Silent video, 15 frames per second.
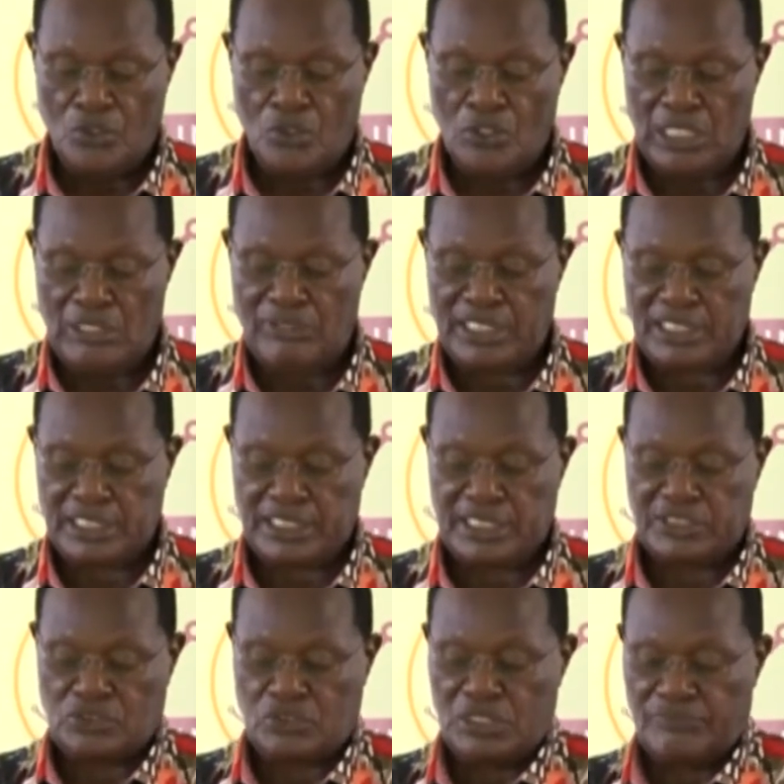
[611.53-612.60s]
All our
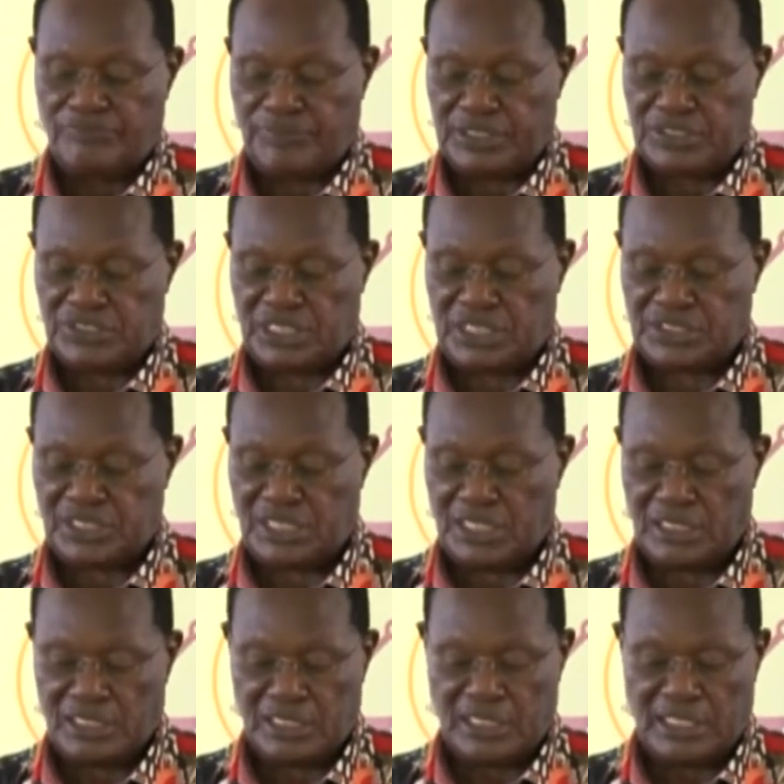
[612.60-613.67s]
critical
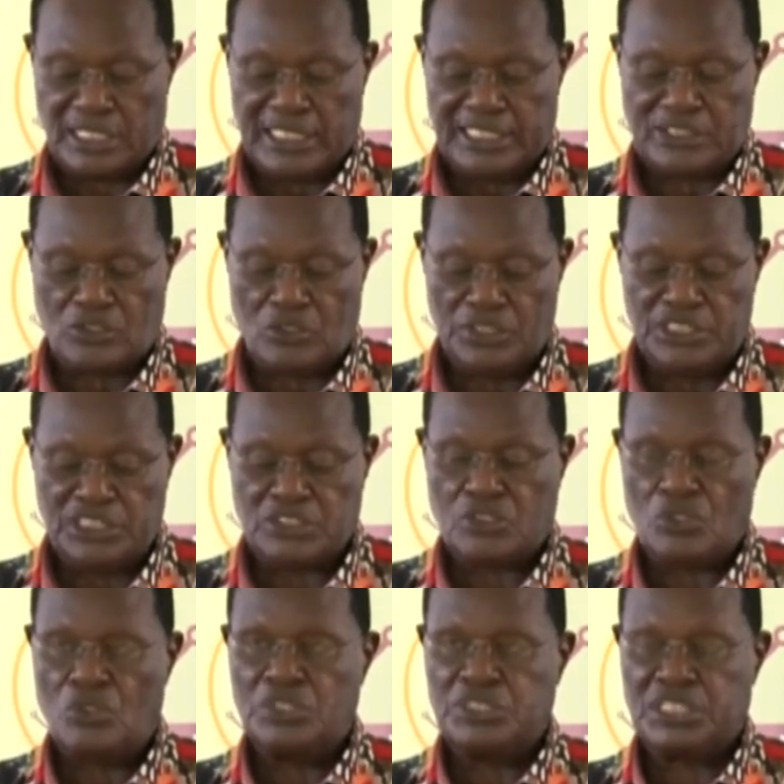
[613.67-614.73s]
infrastructure, iconic
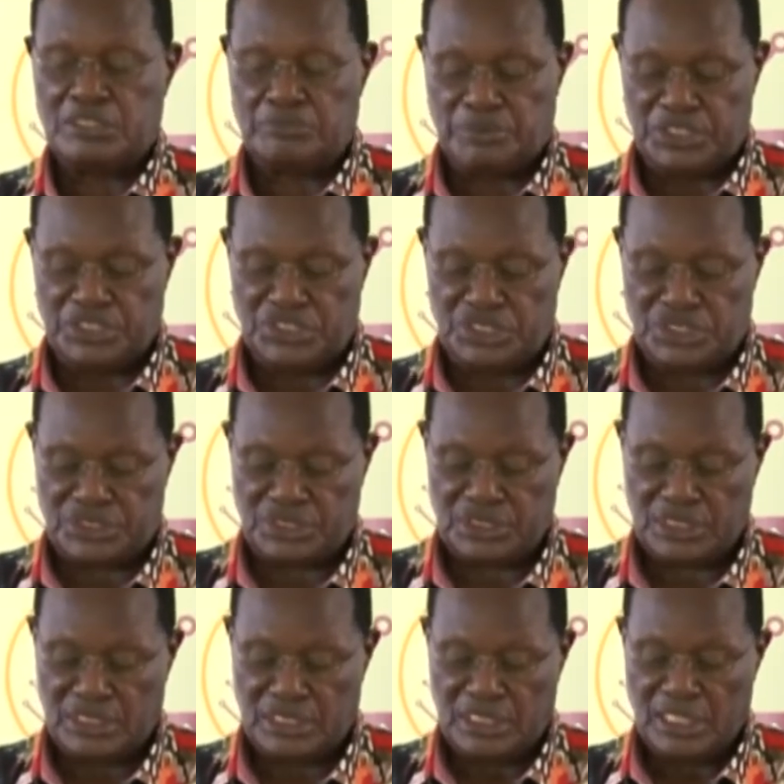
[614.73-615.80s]
roads and
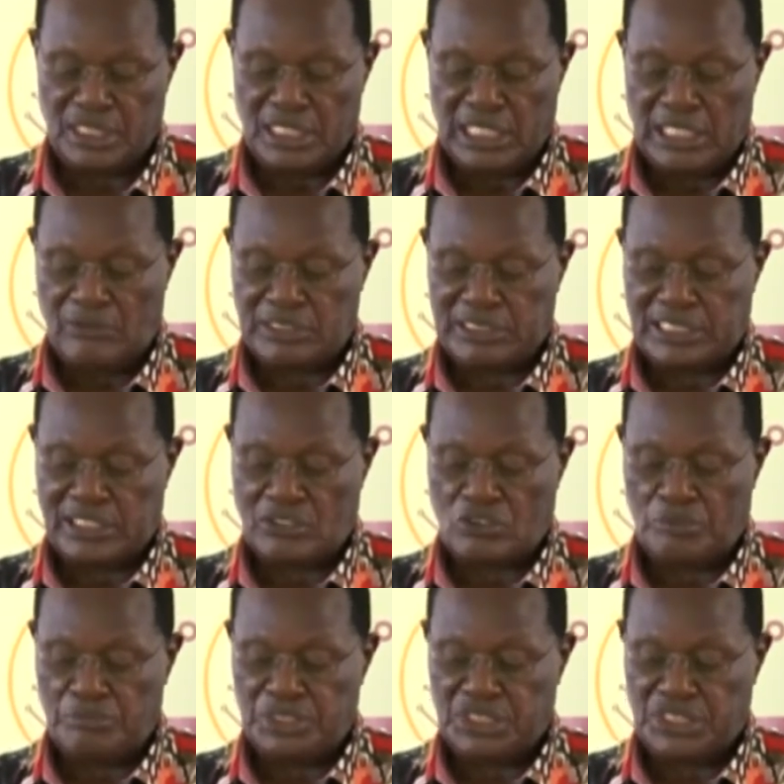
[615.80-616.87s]
bridges, our
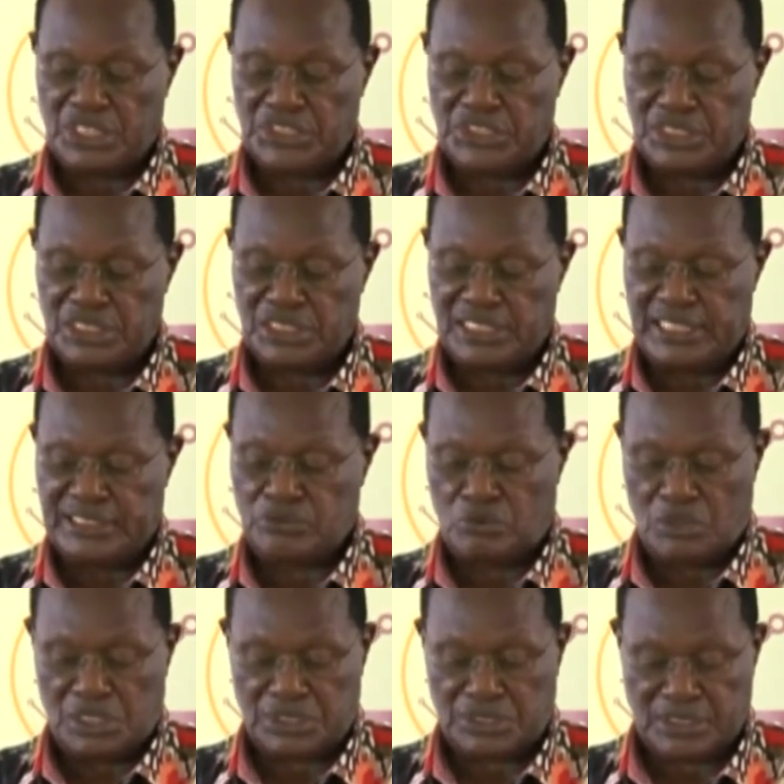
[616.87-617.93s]
telecommunications
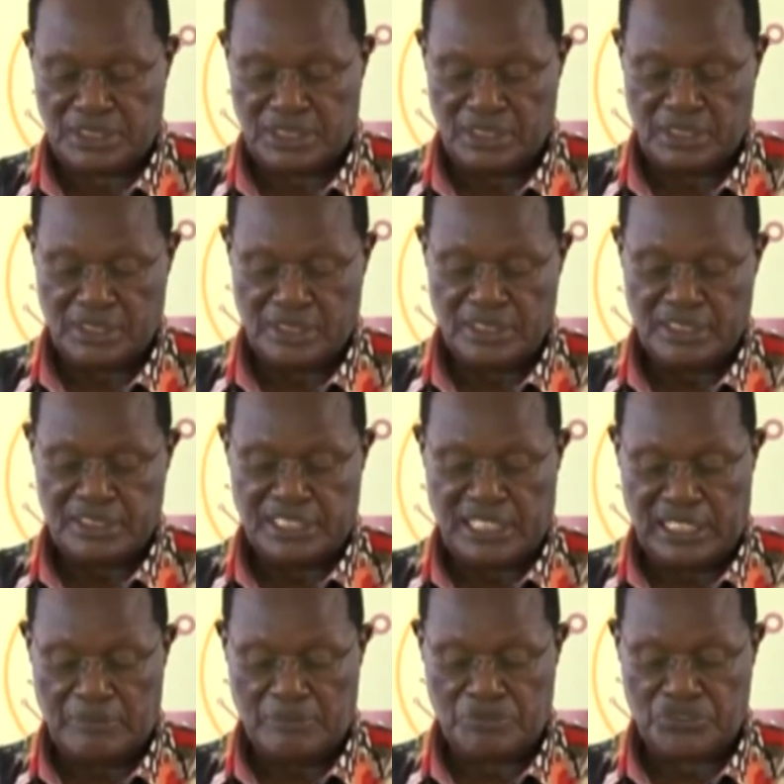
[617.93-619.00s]
networks,
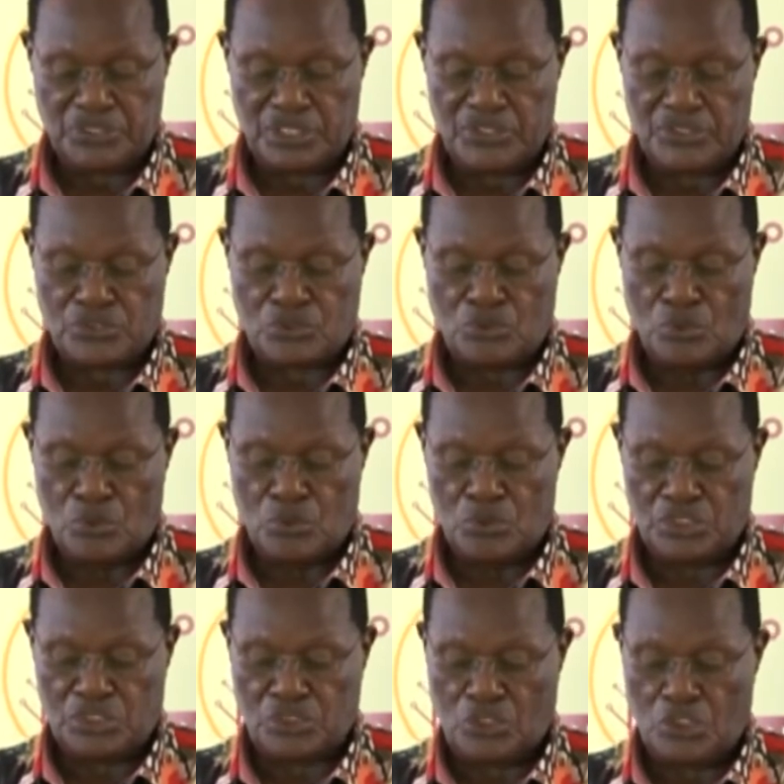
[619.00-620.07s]
dams,
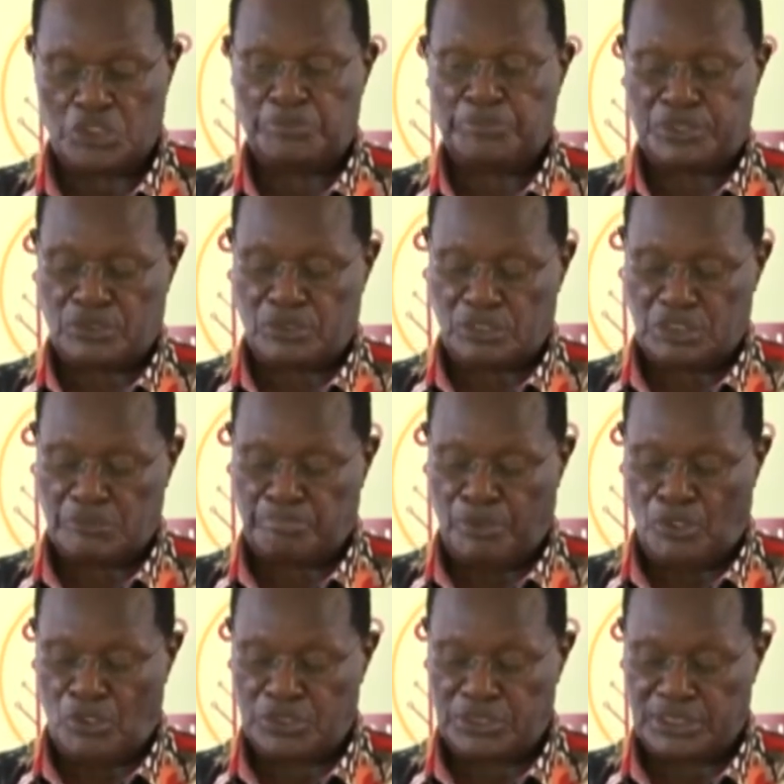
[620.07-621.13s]
schools, hospitals,
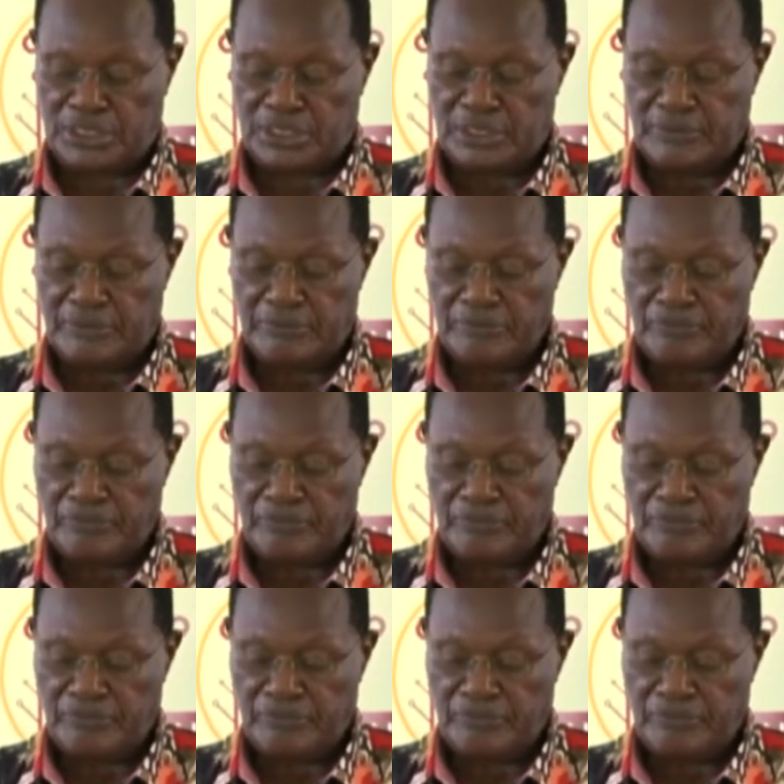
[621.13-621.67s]
ports,